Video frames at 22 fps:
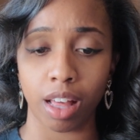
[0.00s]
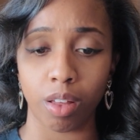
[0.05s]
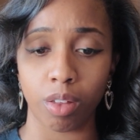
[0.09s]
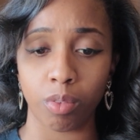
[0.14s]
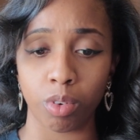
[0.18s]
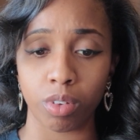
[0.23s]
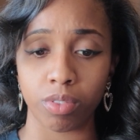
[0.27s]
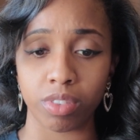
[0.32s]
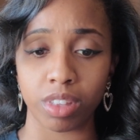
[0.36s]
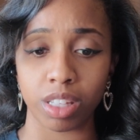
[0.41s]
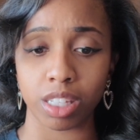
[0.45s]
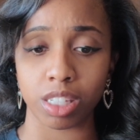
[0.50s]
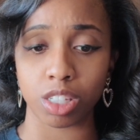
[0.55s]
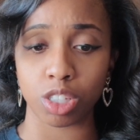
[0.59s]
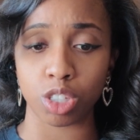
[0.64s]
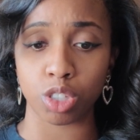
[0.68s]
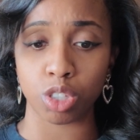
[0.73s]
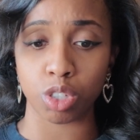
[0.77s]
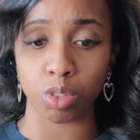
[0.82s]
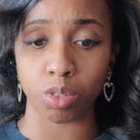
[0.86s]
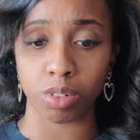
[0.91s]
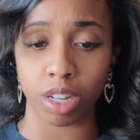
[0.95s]
with these
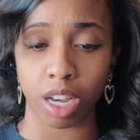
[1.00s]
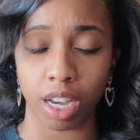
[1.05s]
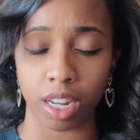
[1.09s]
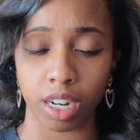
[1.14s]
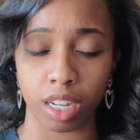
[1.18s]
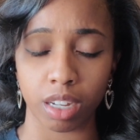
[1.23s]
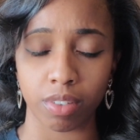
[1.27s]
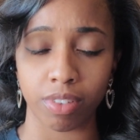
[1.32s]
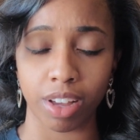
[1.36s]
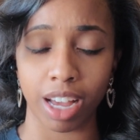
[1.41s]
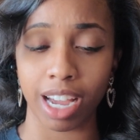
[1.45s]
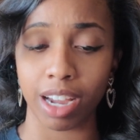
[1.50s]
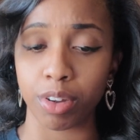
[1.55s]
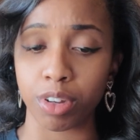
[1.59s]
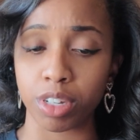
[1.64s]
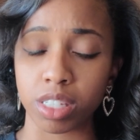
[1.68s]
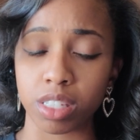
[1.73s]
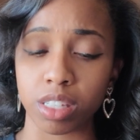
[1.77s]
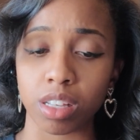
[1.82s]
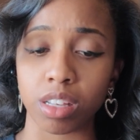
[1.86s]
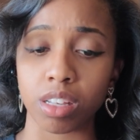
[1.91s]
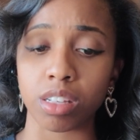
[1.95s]
zoonotic
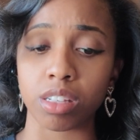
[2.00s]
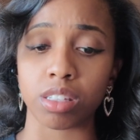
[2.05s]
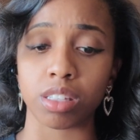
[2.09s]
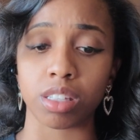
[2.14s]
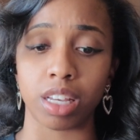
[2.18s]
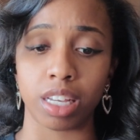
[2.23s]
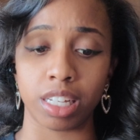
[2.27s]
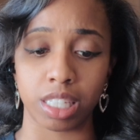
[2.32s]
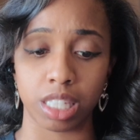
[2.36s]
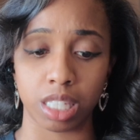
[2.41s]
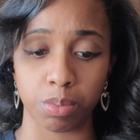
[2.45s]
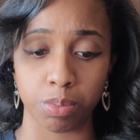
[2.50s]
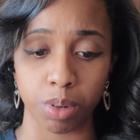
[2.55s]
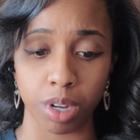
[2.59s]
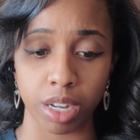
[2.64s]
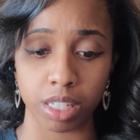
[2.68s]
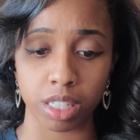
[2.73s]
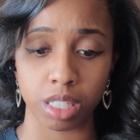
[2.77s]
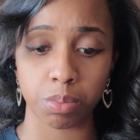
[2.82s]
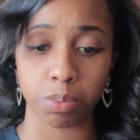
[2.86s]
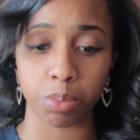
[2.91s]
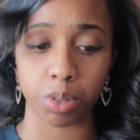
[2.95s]
viruses, it
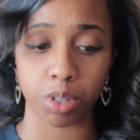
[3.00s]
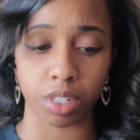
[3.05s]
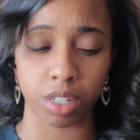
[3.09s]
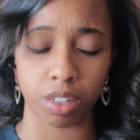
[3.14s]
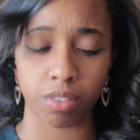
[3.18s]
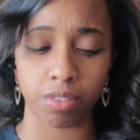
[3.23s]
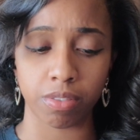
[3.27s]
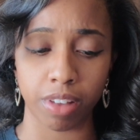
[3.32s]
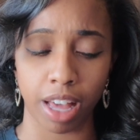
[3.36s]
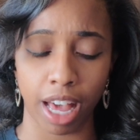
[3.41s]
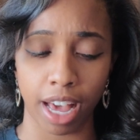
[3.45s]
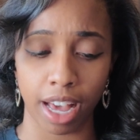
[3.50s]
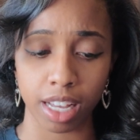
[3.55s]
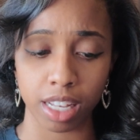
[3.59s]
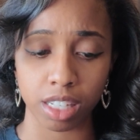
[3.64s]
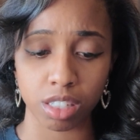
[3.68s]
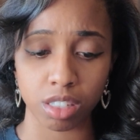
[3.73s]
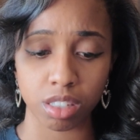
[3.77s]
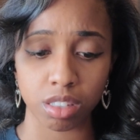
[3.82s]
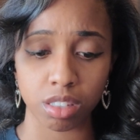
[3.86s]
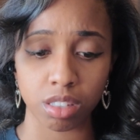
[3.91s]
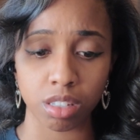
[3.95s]
spreads pretty
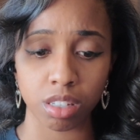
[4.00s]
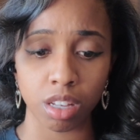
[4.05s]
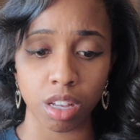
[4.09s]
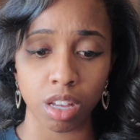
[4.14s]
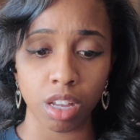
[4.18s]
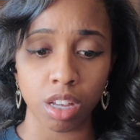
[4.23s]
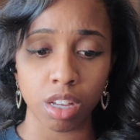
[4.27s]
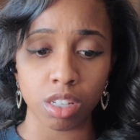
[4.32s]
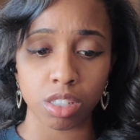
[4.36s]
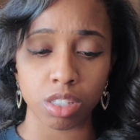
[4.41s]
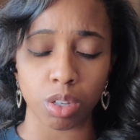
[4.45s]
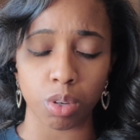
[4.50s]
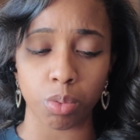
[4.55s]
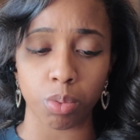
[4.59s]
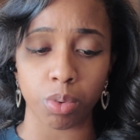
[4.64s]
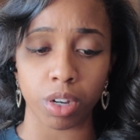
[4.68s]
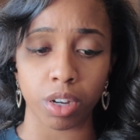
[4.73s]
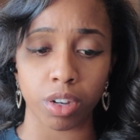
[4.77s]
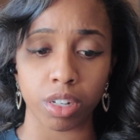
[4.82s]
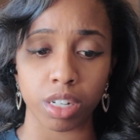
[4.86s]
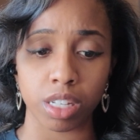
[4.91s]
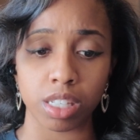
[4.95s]
fast. So
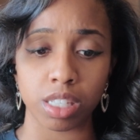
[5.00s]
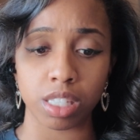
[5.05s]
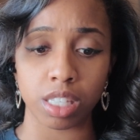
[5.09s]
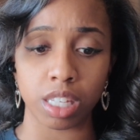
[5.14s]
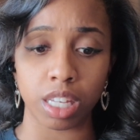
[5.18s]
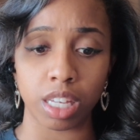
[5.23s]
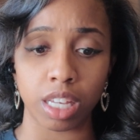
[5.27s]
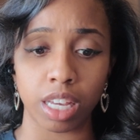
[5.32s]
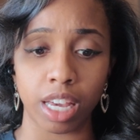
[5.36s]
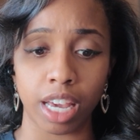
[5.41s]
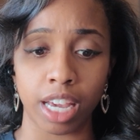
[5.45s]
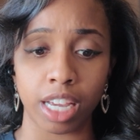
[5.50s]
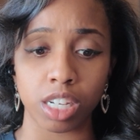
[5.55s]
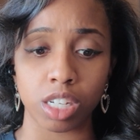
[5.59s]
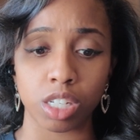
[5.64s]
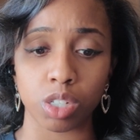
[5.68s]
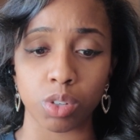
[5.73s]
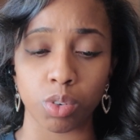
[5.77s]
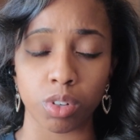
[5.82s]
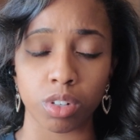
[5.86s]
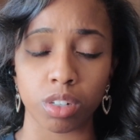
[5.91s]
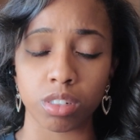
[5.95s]
we're going to see a
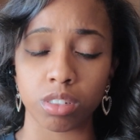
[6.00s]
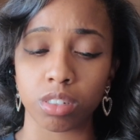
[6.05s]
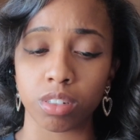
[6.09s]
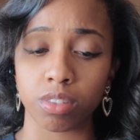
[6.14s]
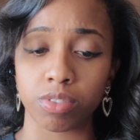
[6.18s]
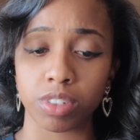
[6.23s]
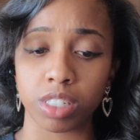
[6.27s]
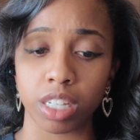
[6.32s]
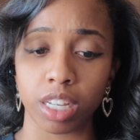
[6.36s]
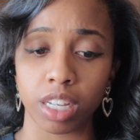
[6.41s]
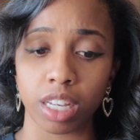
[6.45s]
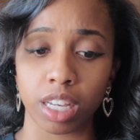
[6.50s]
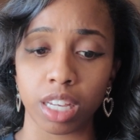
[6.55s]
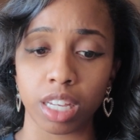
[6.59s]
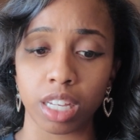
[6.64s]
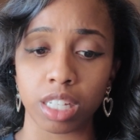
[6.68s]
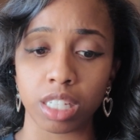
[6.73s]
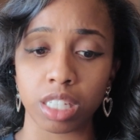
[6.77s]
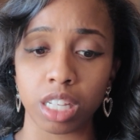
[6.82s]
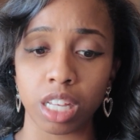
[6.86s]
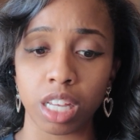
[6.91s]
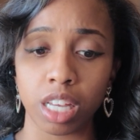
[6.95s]
shortage of
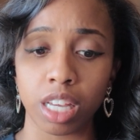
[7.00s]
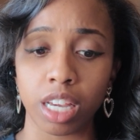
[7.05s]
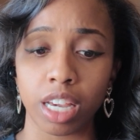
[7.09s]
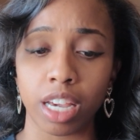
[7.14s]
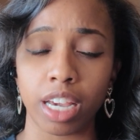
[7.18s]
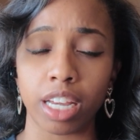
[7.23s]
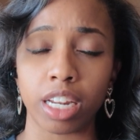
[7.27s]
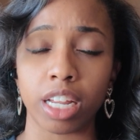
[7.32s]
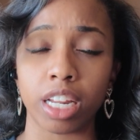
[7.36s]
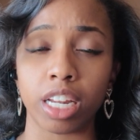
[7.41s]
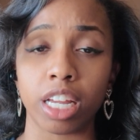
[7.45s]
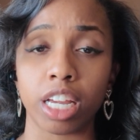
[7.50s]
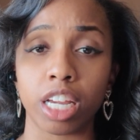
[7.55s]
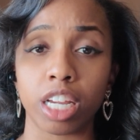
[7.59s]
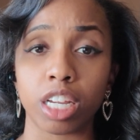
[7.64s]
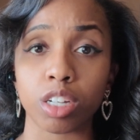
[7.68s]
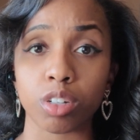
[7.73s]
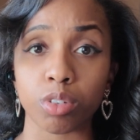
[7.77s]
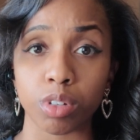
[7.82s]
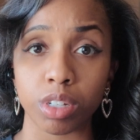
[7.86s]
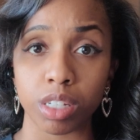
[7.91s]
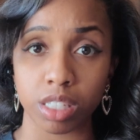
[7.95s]
chicken and an
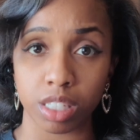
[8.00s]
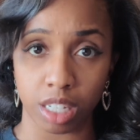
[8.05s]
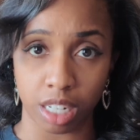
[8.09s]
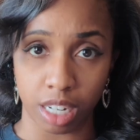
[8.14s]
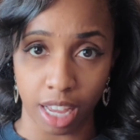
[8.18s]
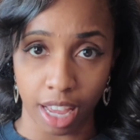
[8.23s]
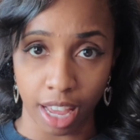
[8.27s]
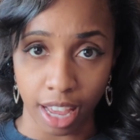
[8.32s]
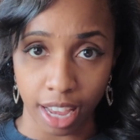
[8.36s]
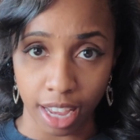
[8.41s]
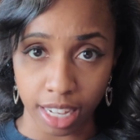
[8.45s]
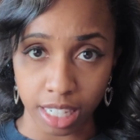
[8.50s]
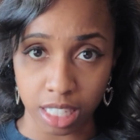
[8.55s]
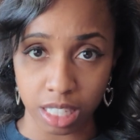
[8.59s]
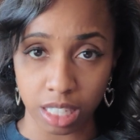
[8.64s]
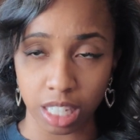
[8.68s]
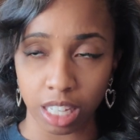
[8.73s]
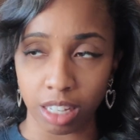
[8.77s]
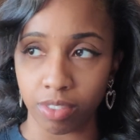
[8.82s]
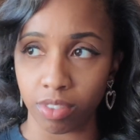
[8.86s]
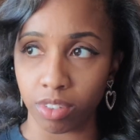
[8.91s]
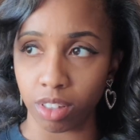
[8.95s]
increase in eggs,
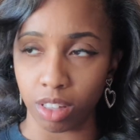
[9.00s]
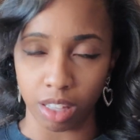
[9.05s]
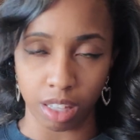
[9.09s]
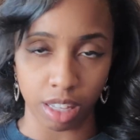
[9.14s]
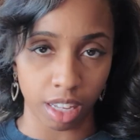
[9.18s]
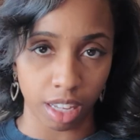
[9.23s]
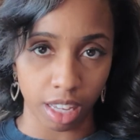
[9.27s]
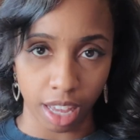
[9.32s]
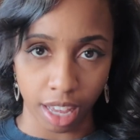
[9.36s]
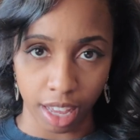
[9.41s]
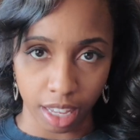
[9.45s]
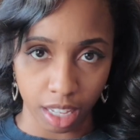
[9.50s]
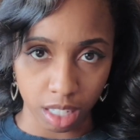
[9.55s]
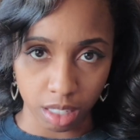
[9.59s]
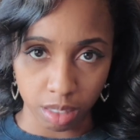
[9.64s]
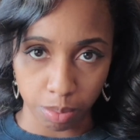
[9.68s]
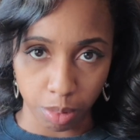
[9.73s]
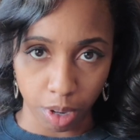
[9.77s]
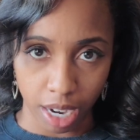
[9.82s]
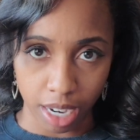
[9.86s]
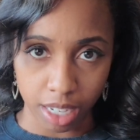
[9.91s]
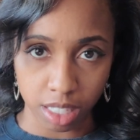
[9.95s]
even egg
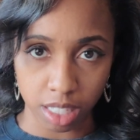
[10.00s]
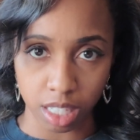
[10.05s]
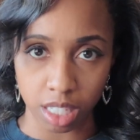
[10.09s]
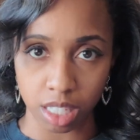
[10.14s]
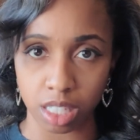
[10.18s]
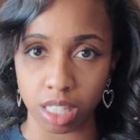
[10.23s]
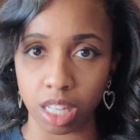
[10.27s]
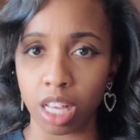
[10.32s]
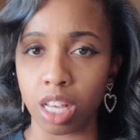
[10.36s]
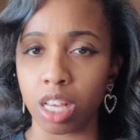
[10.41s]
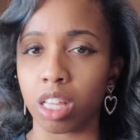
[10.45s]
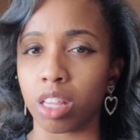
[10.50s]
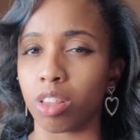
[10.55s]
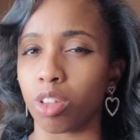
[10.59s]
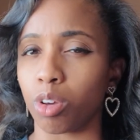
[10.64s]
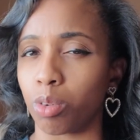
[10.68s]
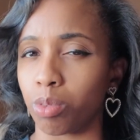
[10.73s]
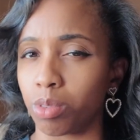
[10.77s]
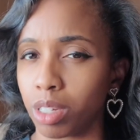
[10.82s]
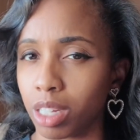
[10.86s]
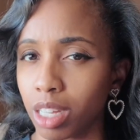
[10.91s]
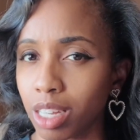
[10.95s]
prices, though
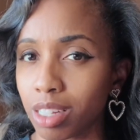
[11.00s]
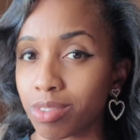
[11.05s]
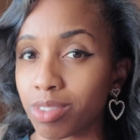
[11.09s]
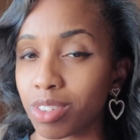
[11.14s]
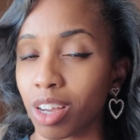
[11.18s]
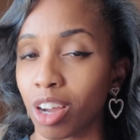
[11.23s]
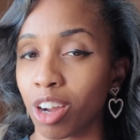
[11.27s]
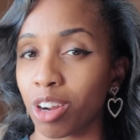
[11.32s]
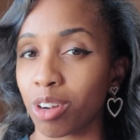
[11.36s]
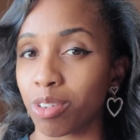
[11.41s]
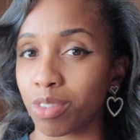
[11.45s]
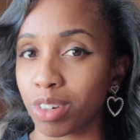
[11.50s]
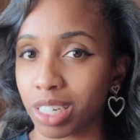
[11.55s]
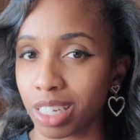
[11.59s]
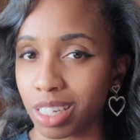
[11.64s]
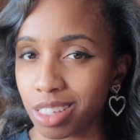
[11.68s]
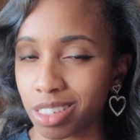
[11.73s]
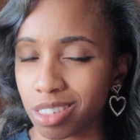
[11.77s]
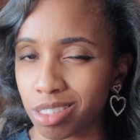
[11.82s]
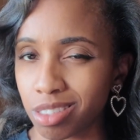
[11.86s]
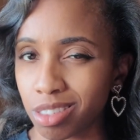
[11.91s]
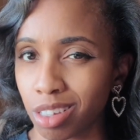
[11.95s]
we have already
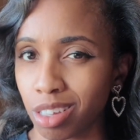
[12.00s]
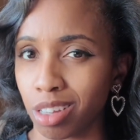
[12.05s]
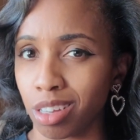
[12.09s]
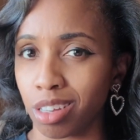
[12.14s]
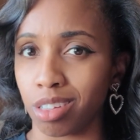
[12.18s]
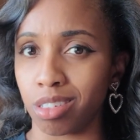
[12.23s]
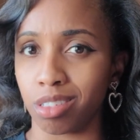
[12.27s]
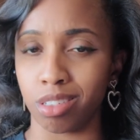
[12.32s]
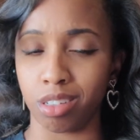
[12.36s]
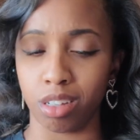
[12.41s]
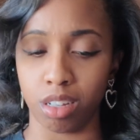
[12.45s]
seen